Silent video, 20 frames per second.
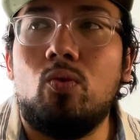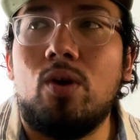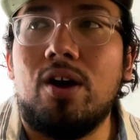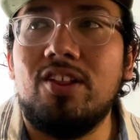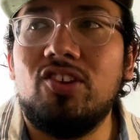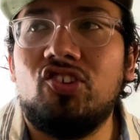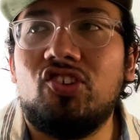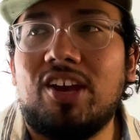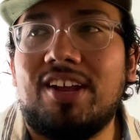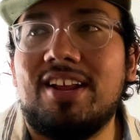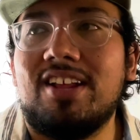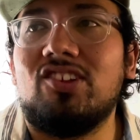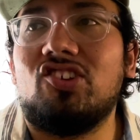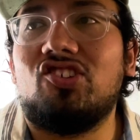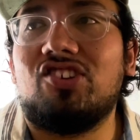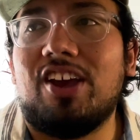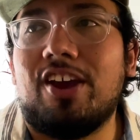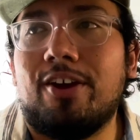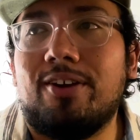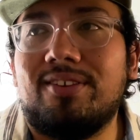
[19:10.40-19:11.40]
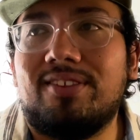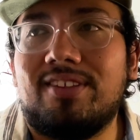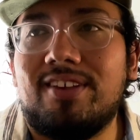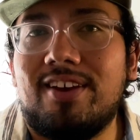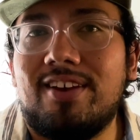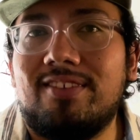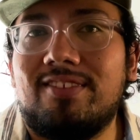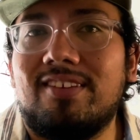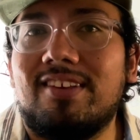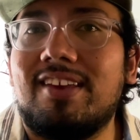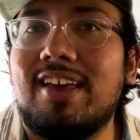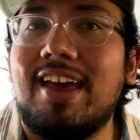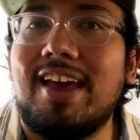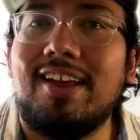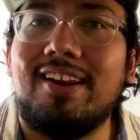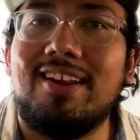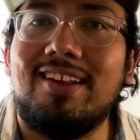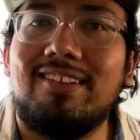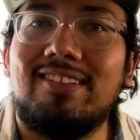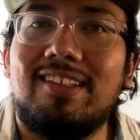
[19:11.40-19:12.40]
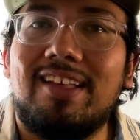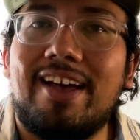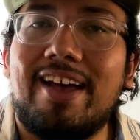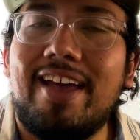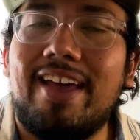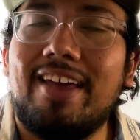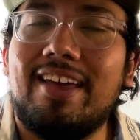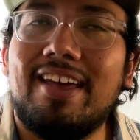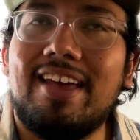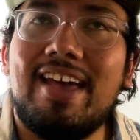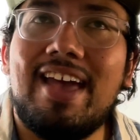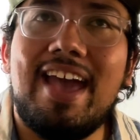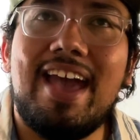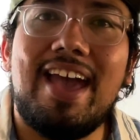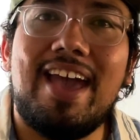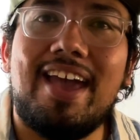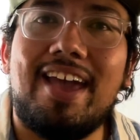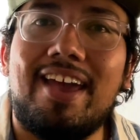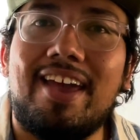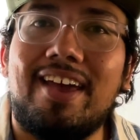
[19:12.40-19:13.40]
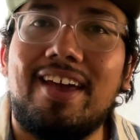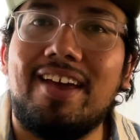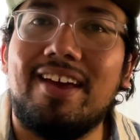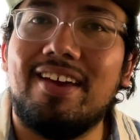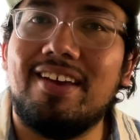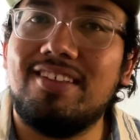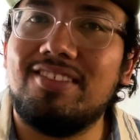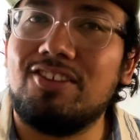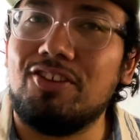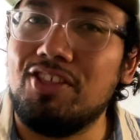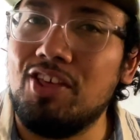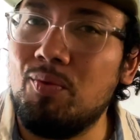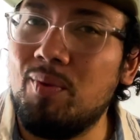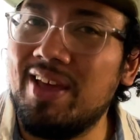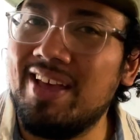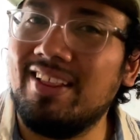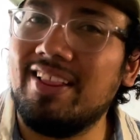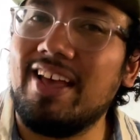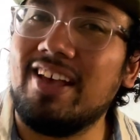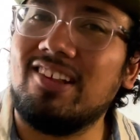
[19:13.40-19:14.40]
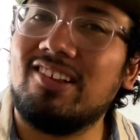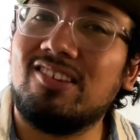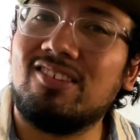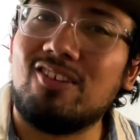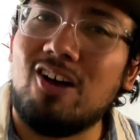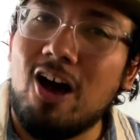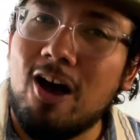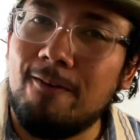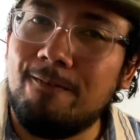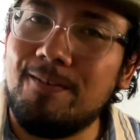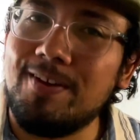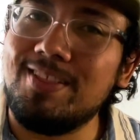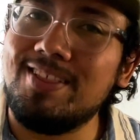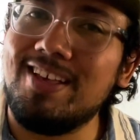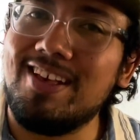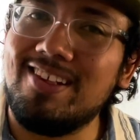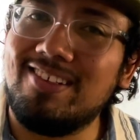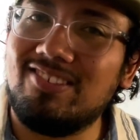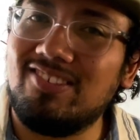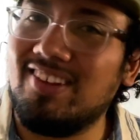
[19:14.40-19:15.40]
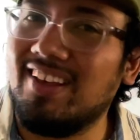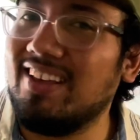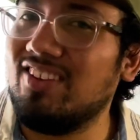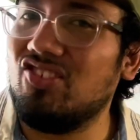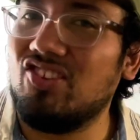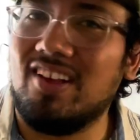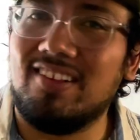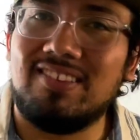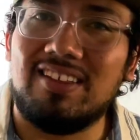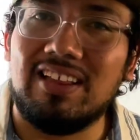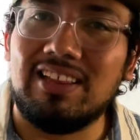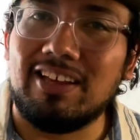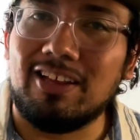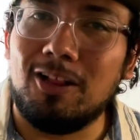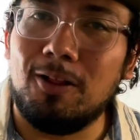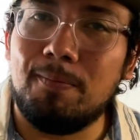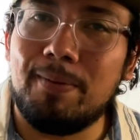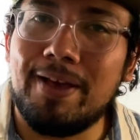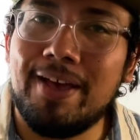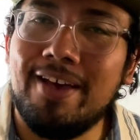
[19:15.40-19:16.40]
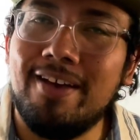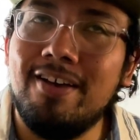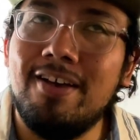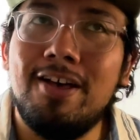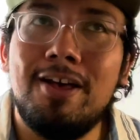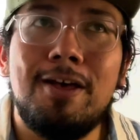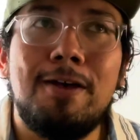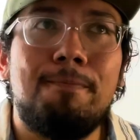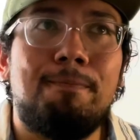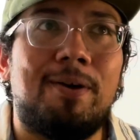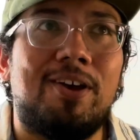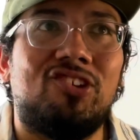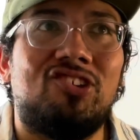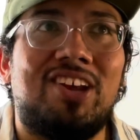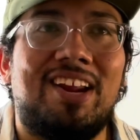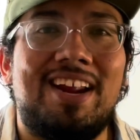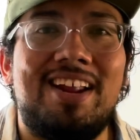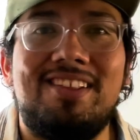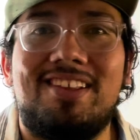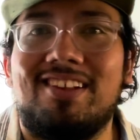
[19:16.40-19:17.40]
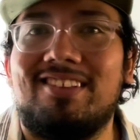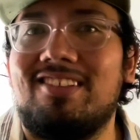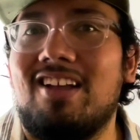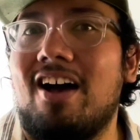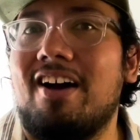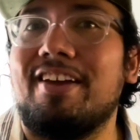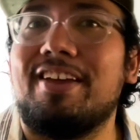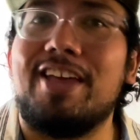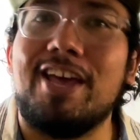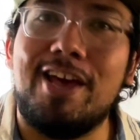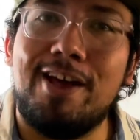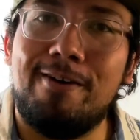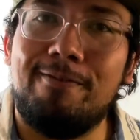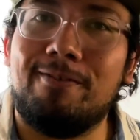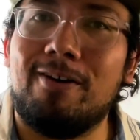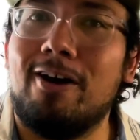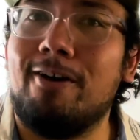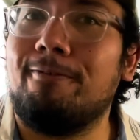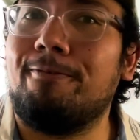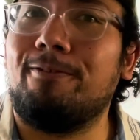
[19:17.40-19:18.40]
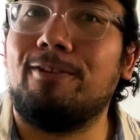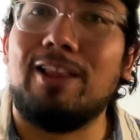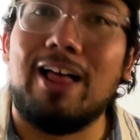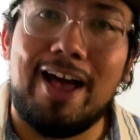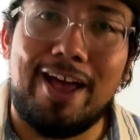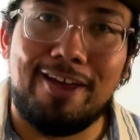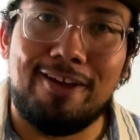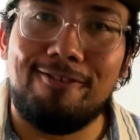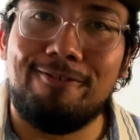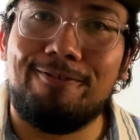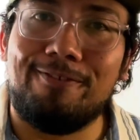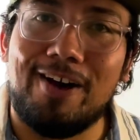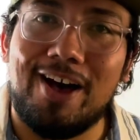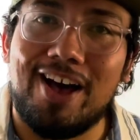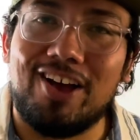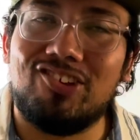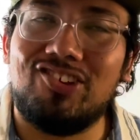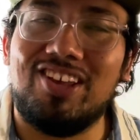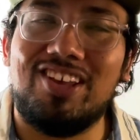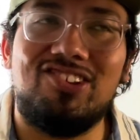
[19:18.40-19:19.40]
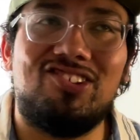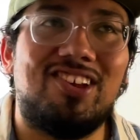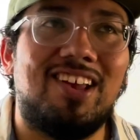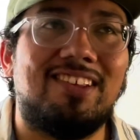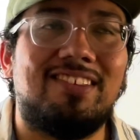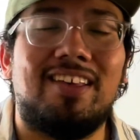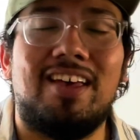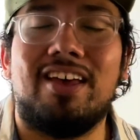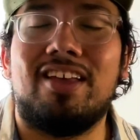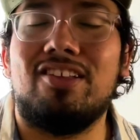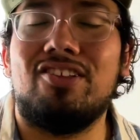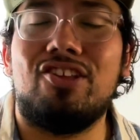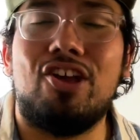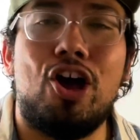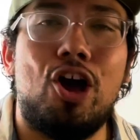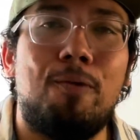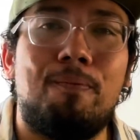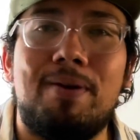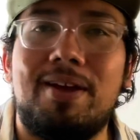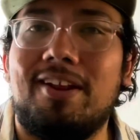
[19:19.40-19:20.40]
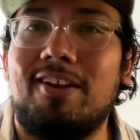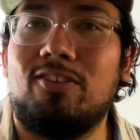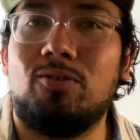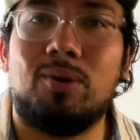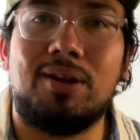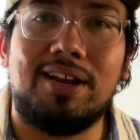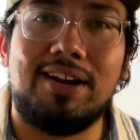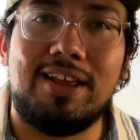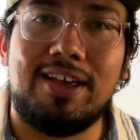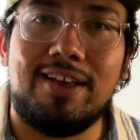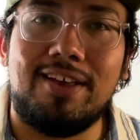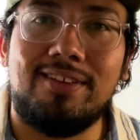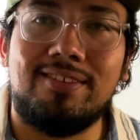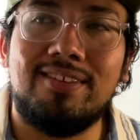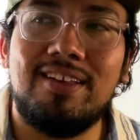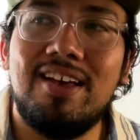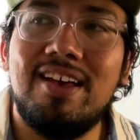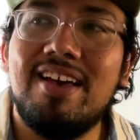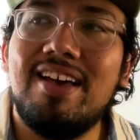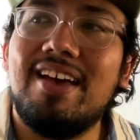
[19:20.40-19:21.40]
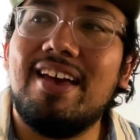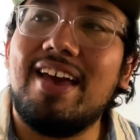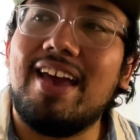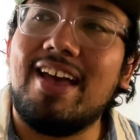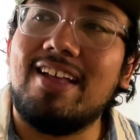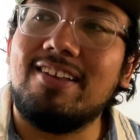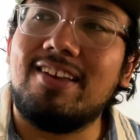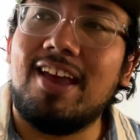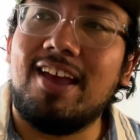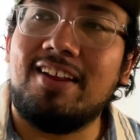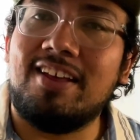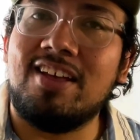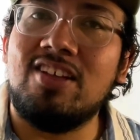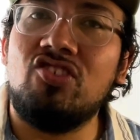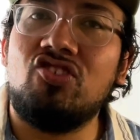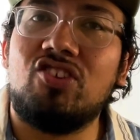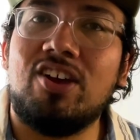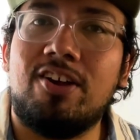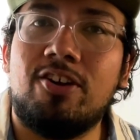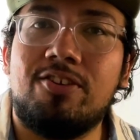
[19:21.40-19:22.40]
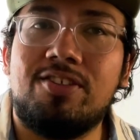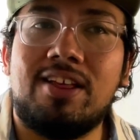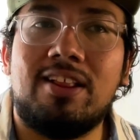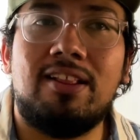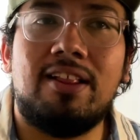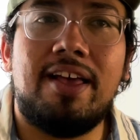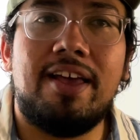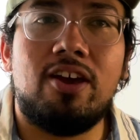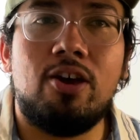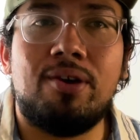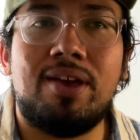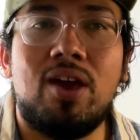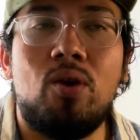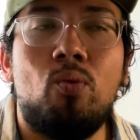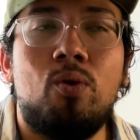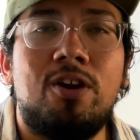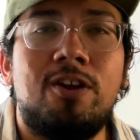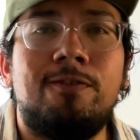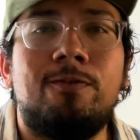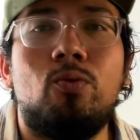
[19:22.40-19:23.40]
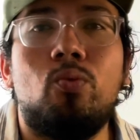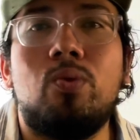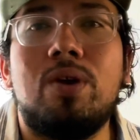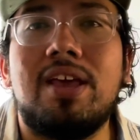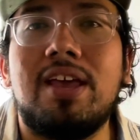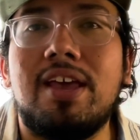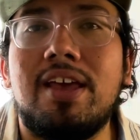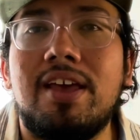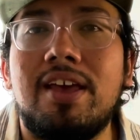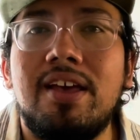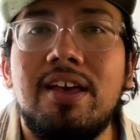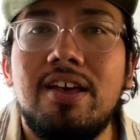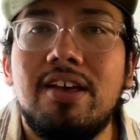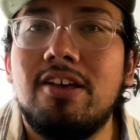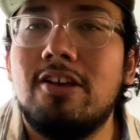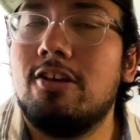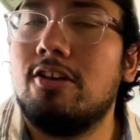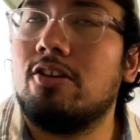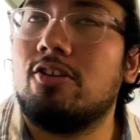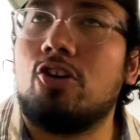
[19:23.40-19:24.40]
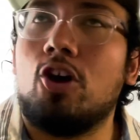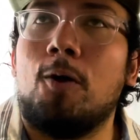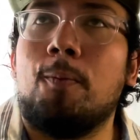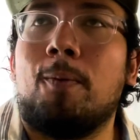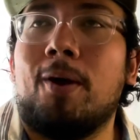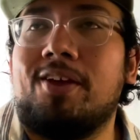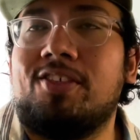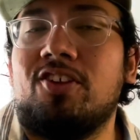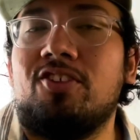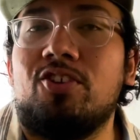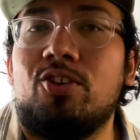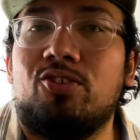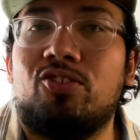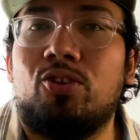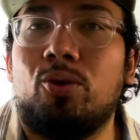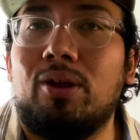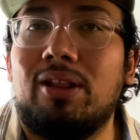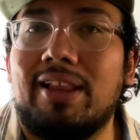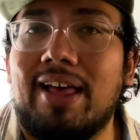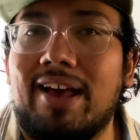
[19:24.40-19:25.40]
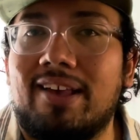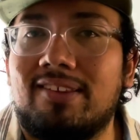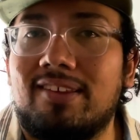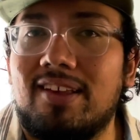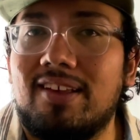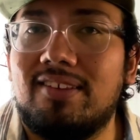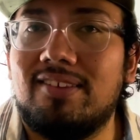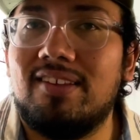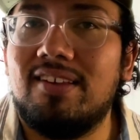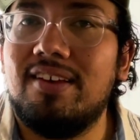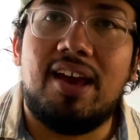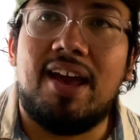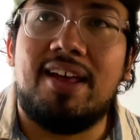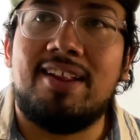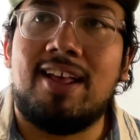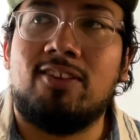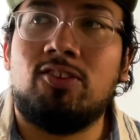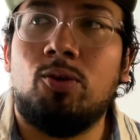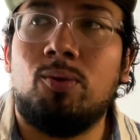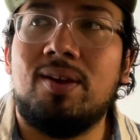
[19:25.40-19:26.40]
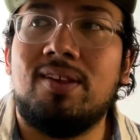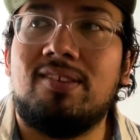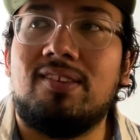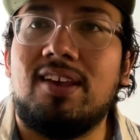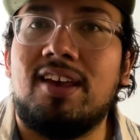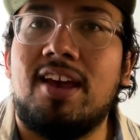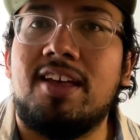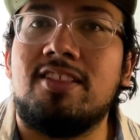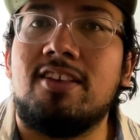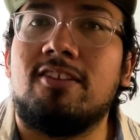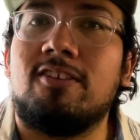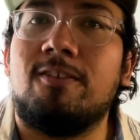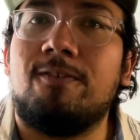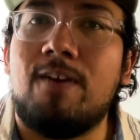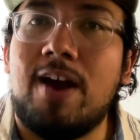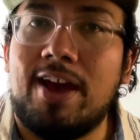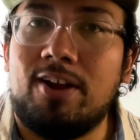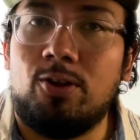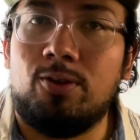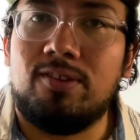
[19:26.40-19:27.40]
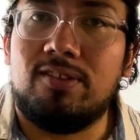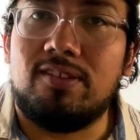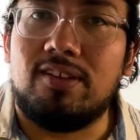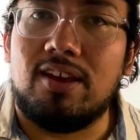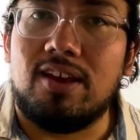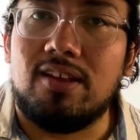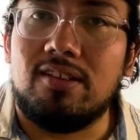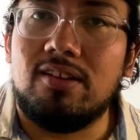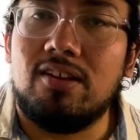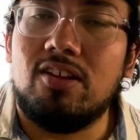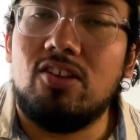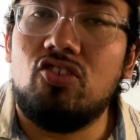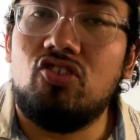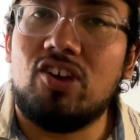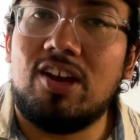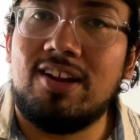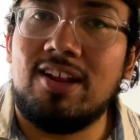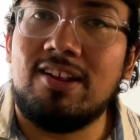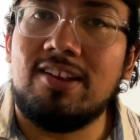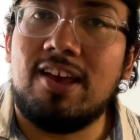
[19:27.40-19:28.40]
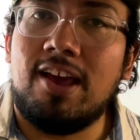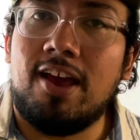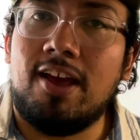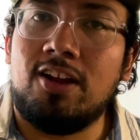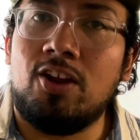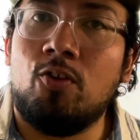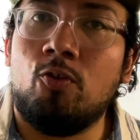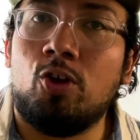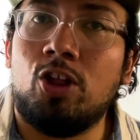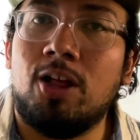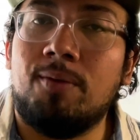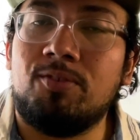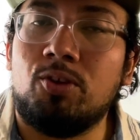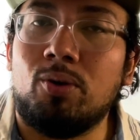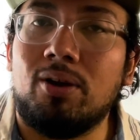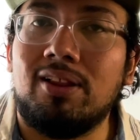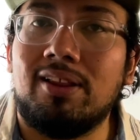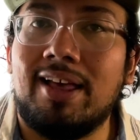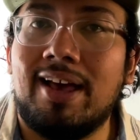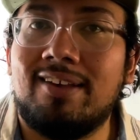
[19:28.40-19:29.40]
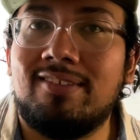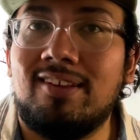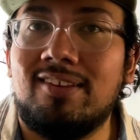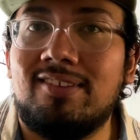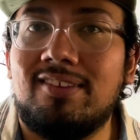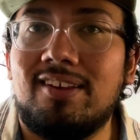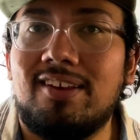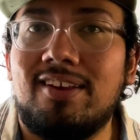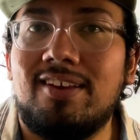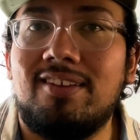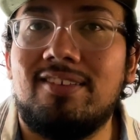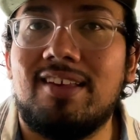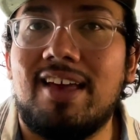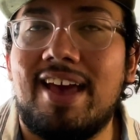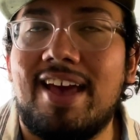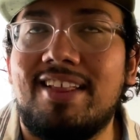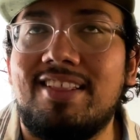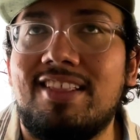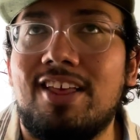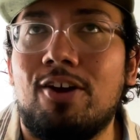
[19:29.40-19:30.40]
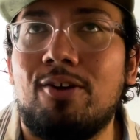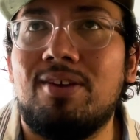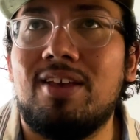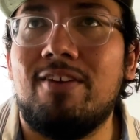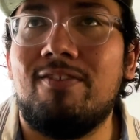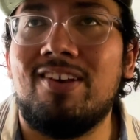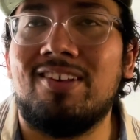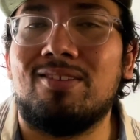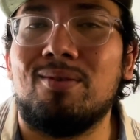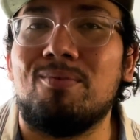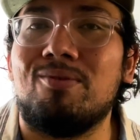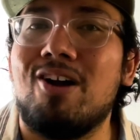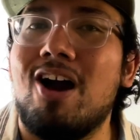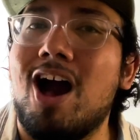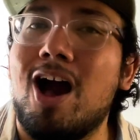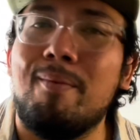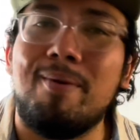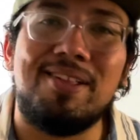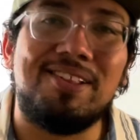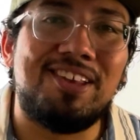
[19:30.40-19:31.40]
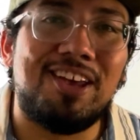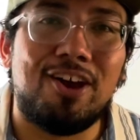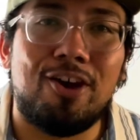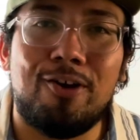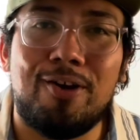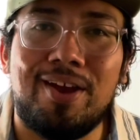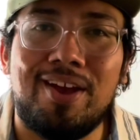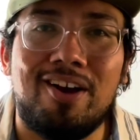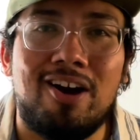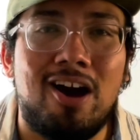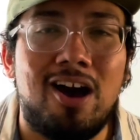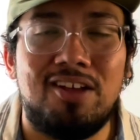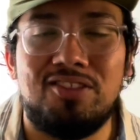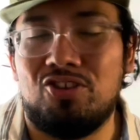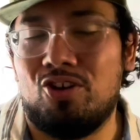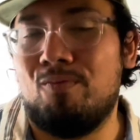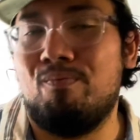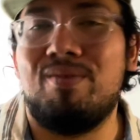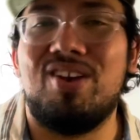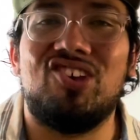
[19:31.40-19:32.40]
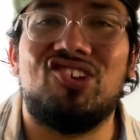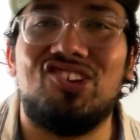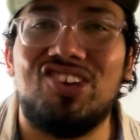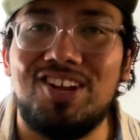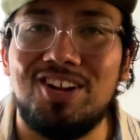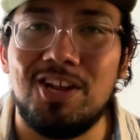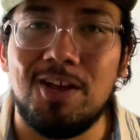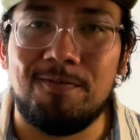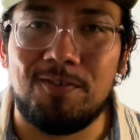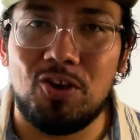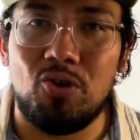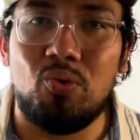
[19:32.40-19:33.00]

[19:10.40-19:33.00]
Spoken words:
once Shannon shares this, Katie's like, hey, do you think we can, like, soften this, like, just a little bit? But Shannon does not give a flying fuck. She's just like, nope, it is what it is. And Katie and Jen are then like, okay, what if we go break the news to Alexis? And that's what we see in this final scene. Jen and Katie roll up to Alexis's, and they're giving some commentary on their mission, if you